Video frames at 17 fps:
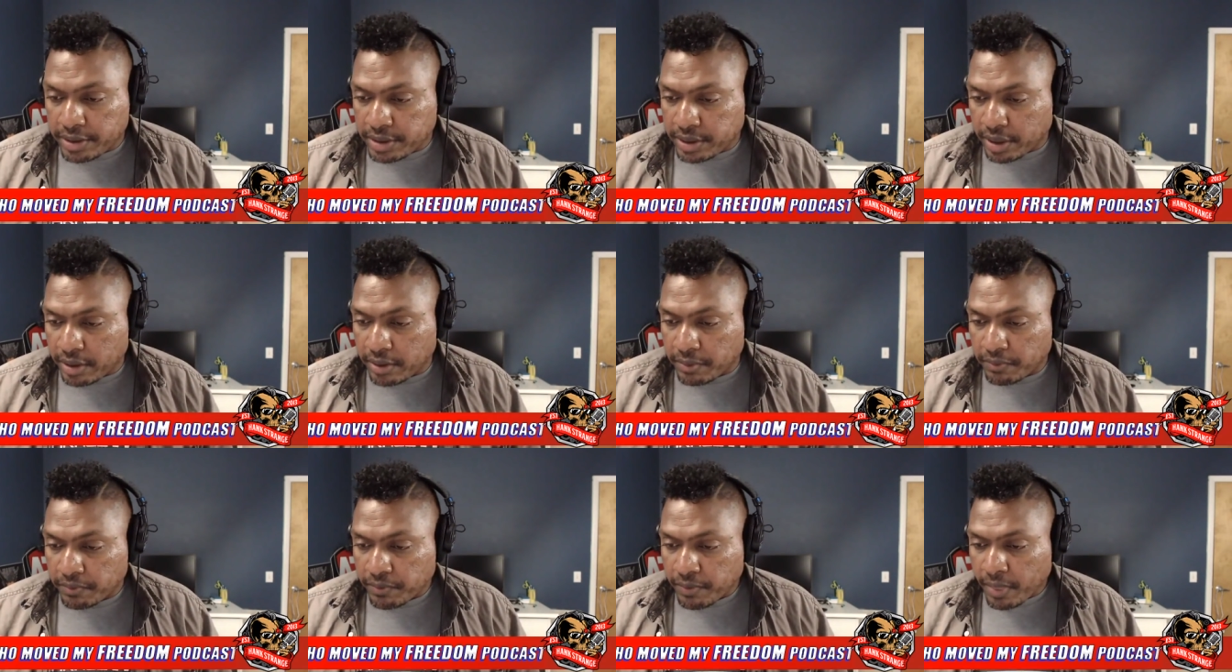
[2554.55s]
So
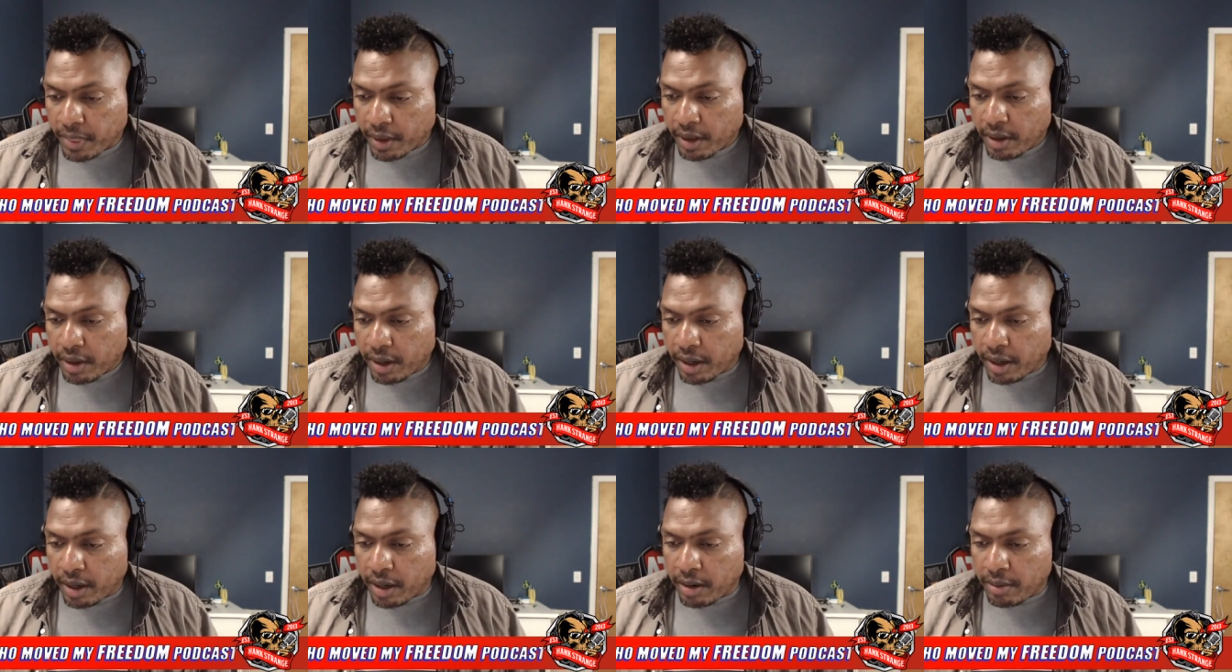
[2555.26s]

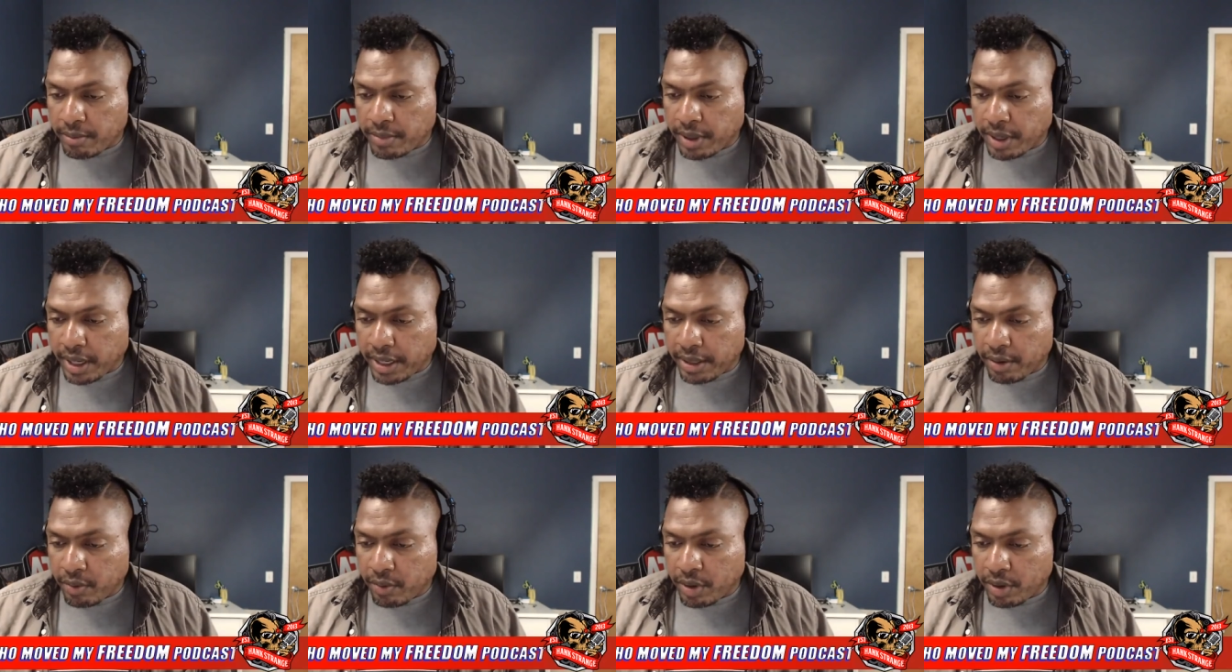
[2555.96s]
um, I
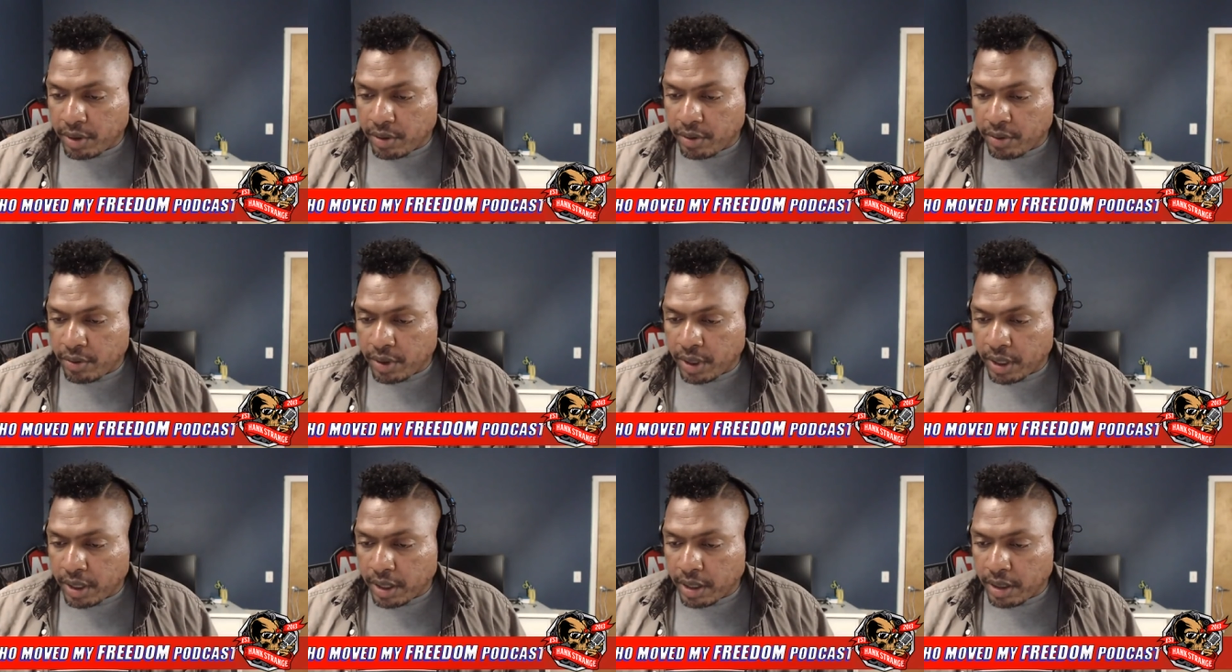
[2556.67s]
don't want to
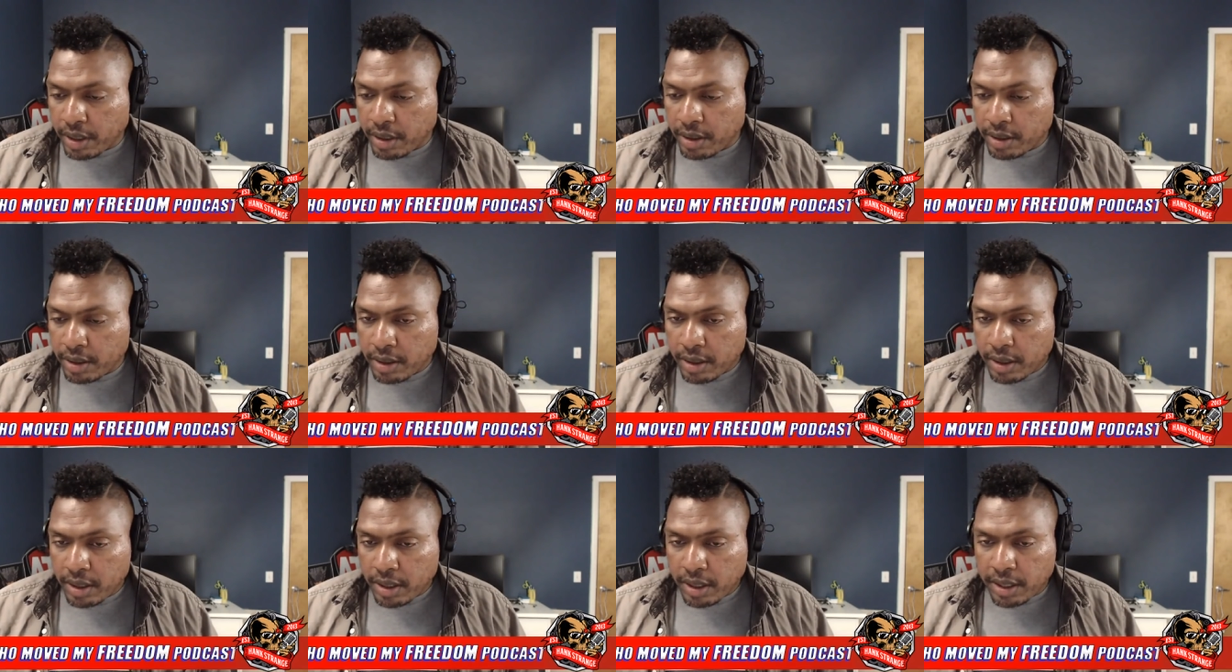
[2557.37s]
uh,
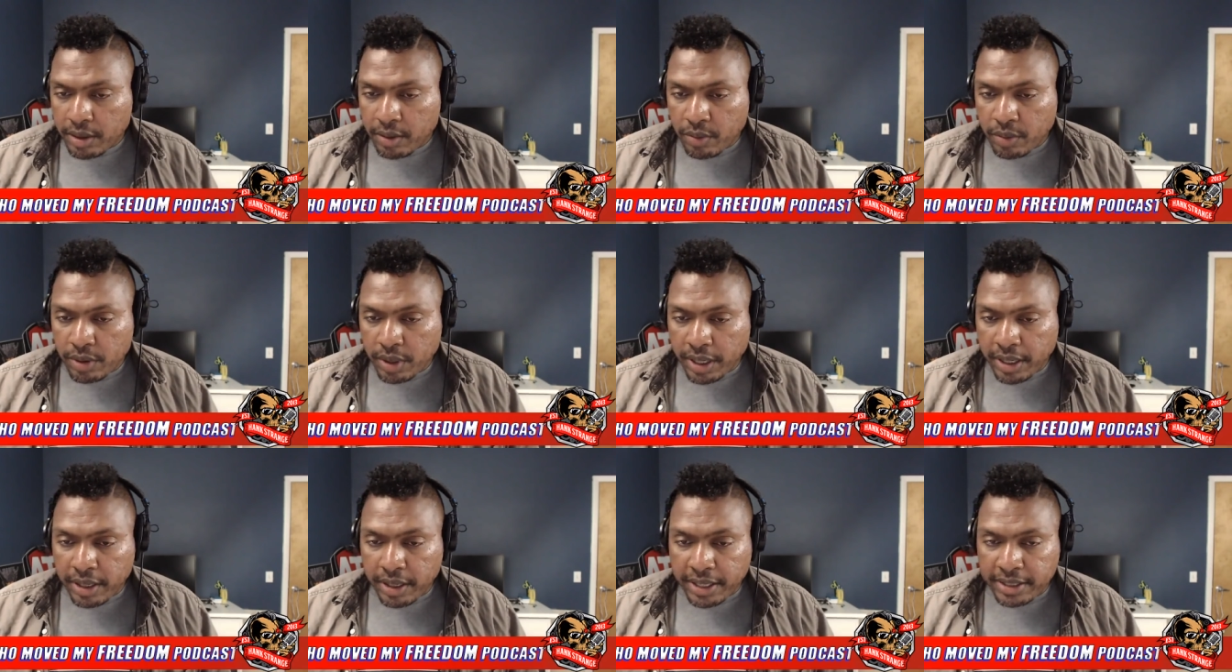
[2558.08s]
I don't want,
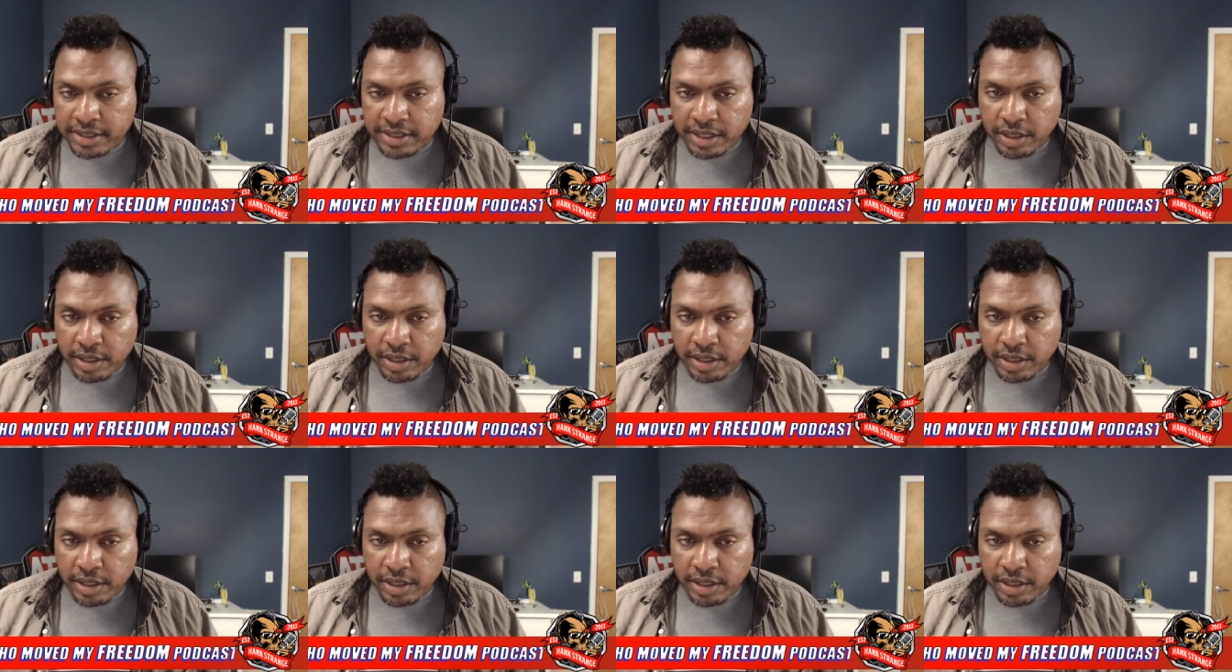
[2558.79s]
I, I see